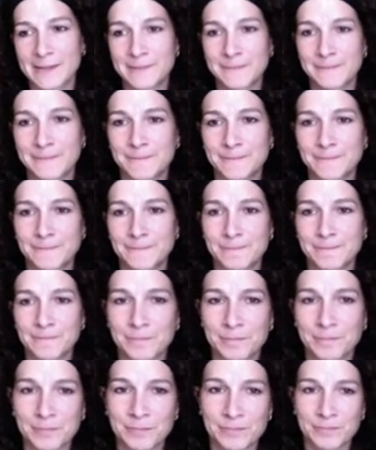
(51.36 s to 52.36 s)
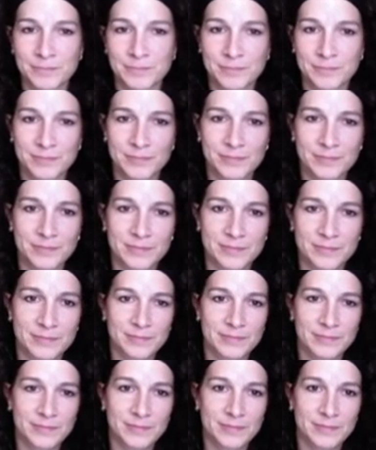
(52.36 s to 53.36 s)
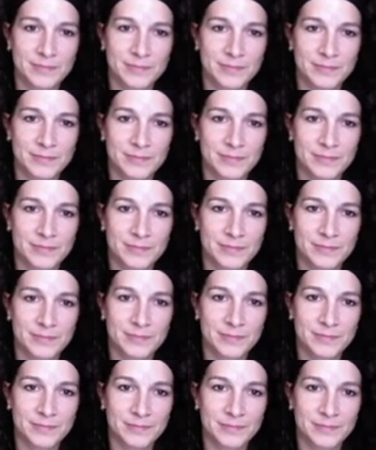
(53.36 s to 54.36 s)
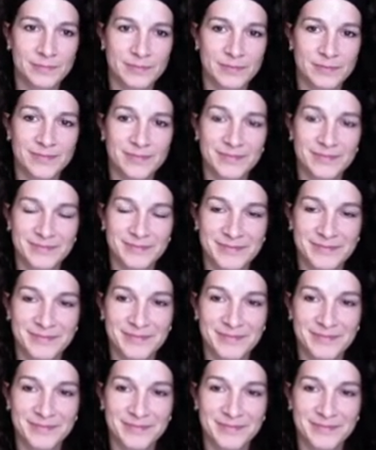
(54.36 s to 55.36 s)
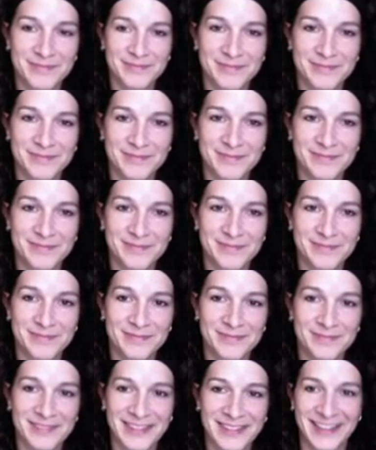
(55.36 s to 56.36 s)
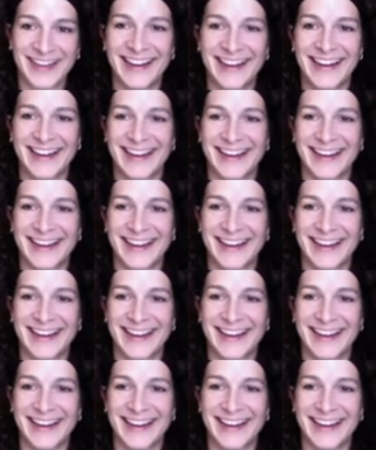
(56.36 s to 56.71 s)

(silent)